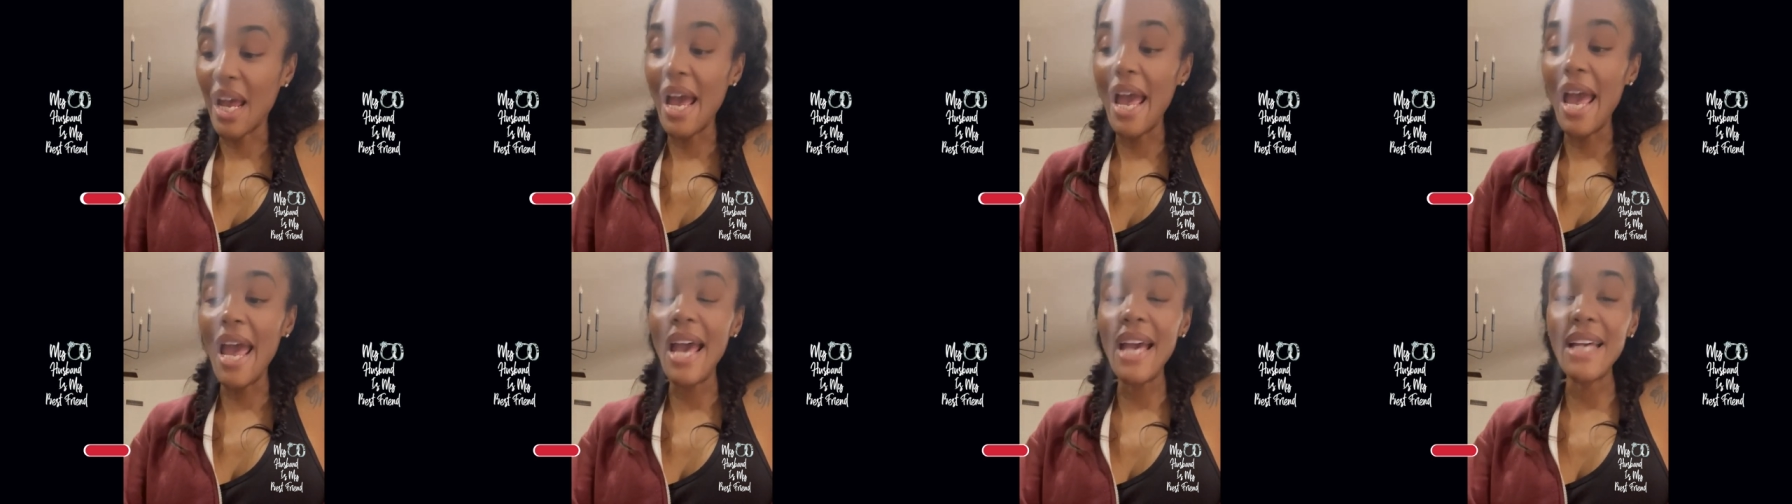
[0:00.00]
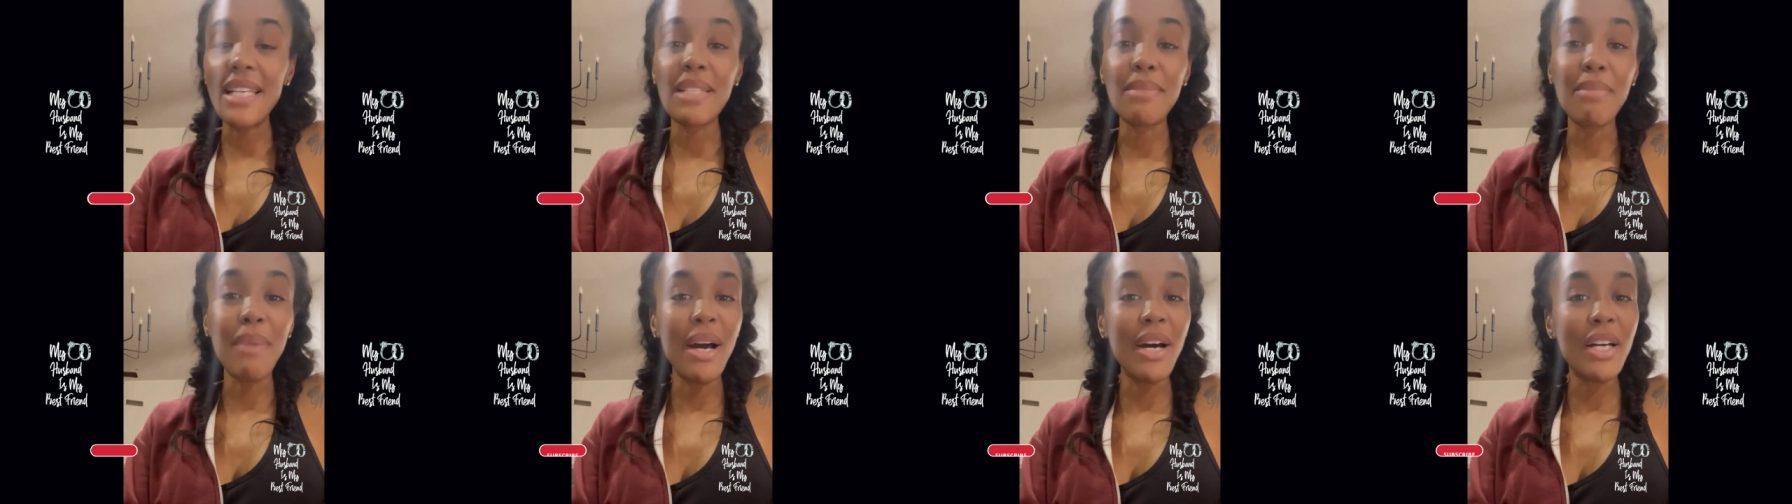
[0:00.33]
I
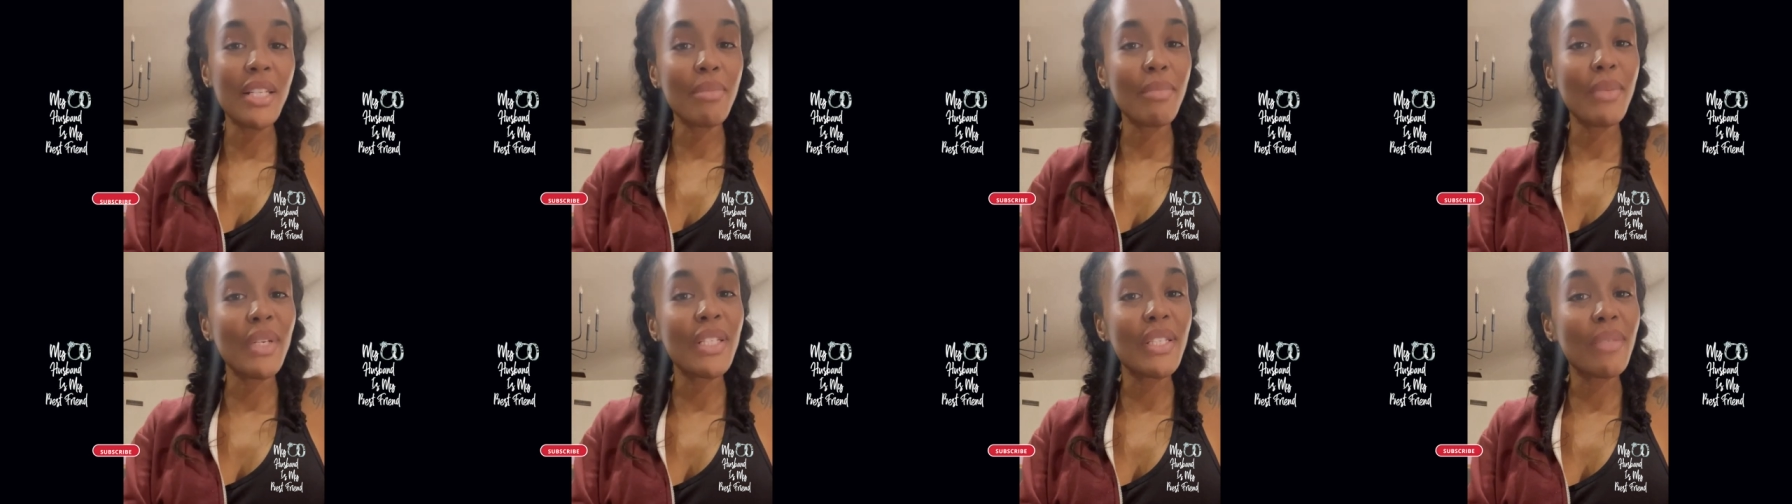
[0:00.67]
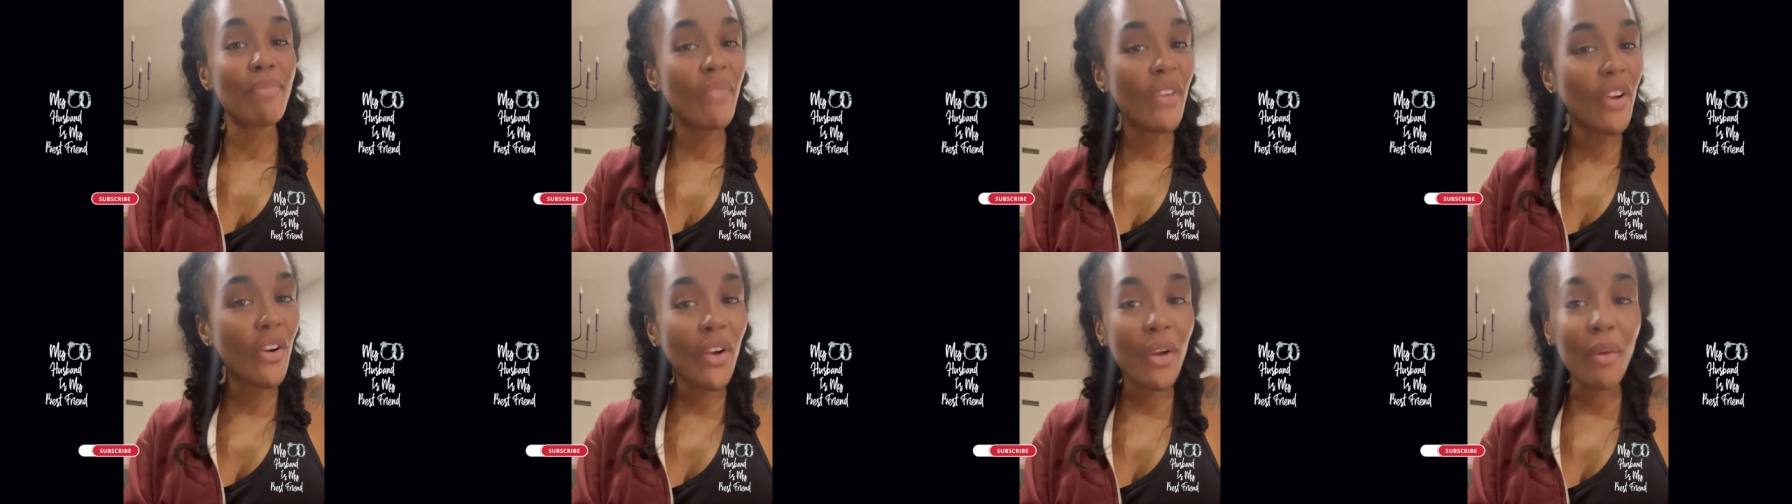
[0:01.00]
asked my husband
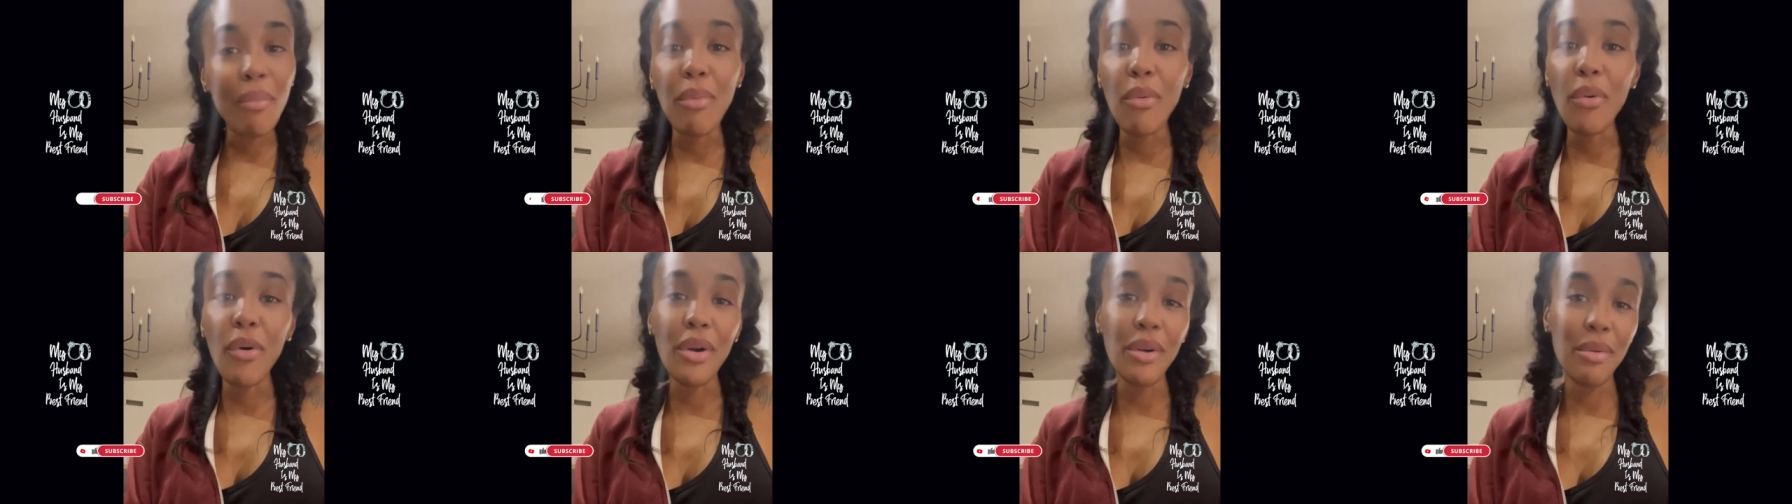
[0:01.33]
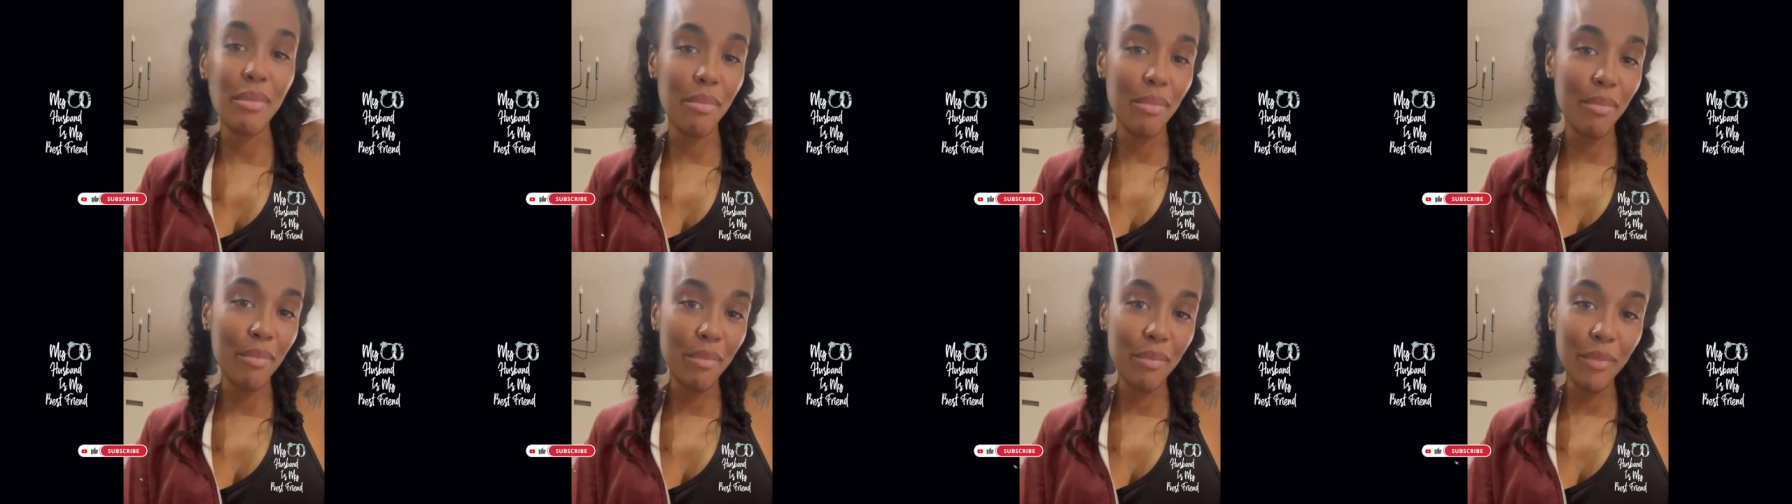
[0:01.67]
this very
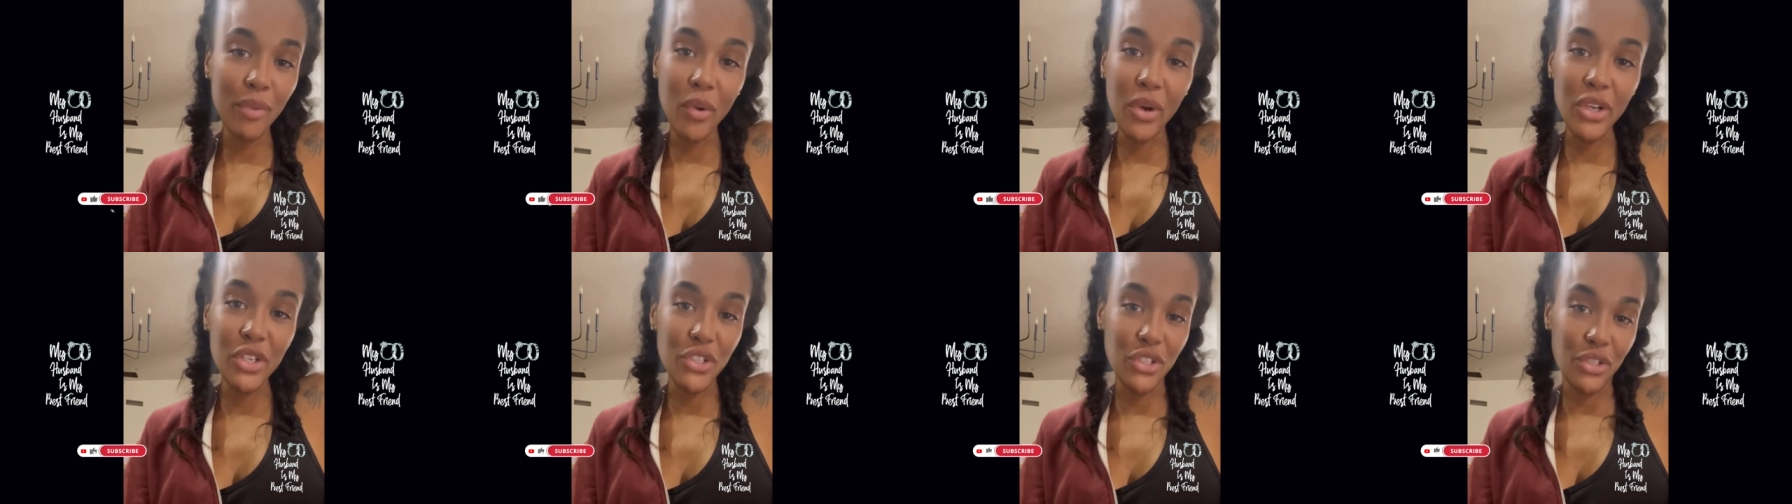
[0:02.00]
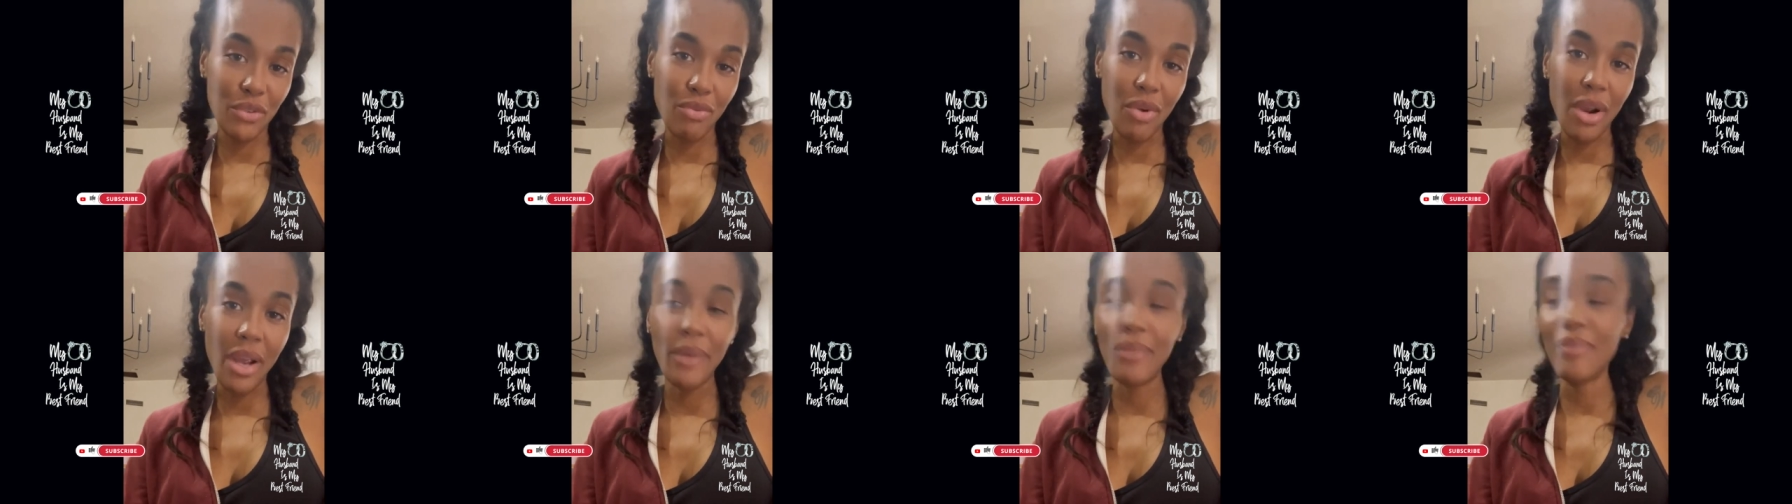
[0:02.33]
important
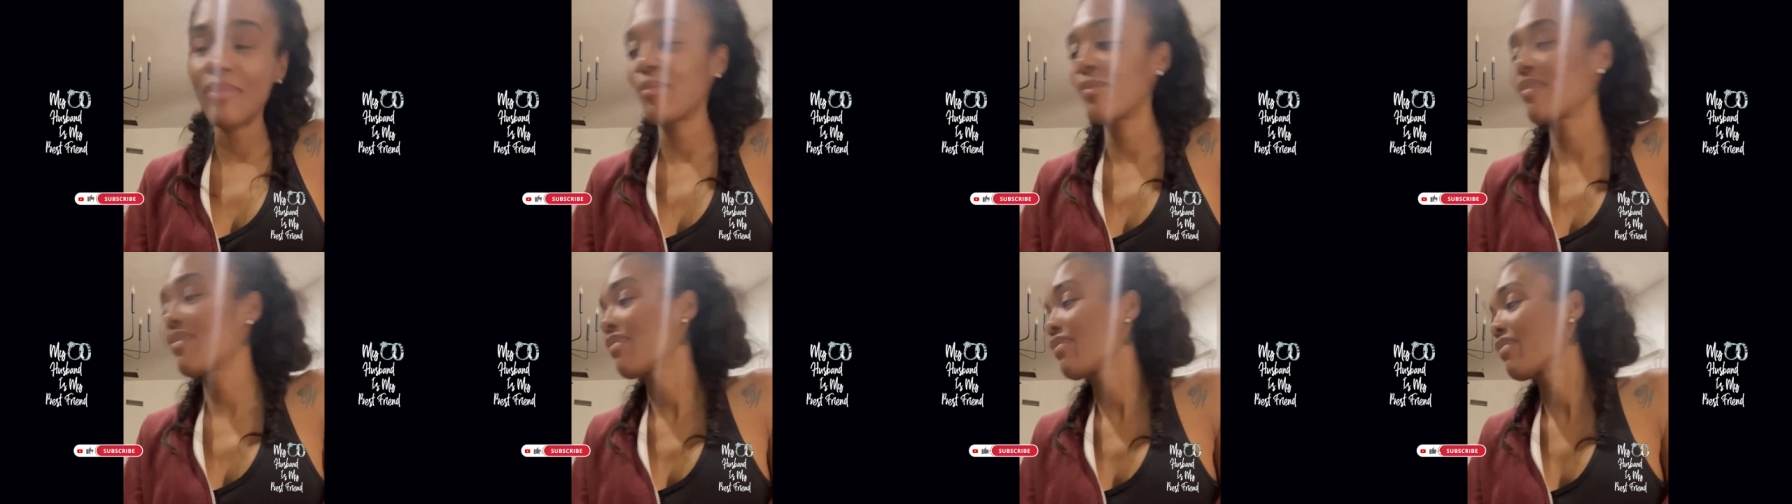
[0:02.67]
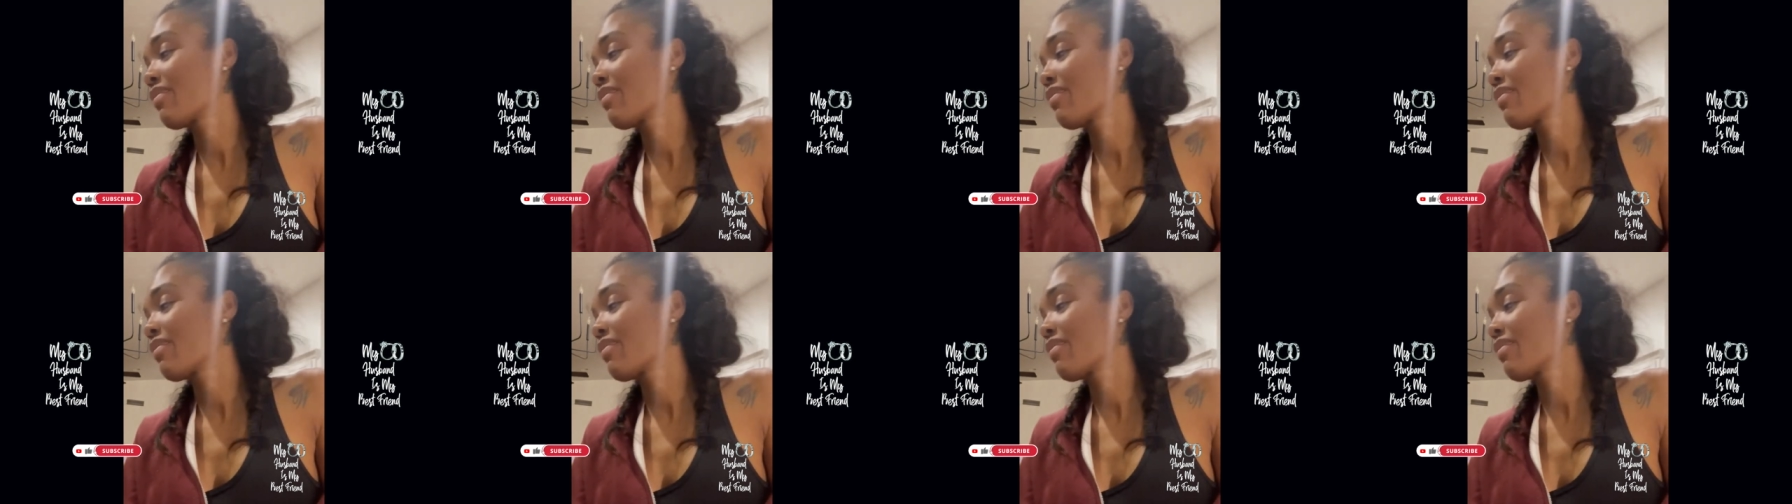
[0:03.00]
question, right?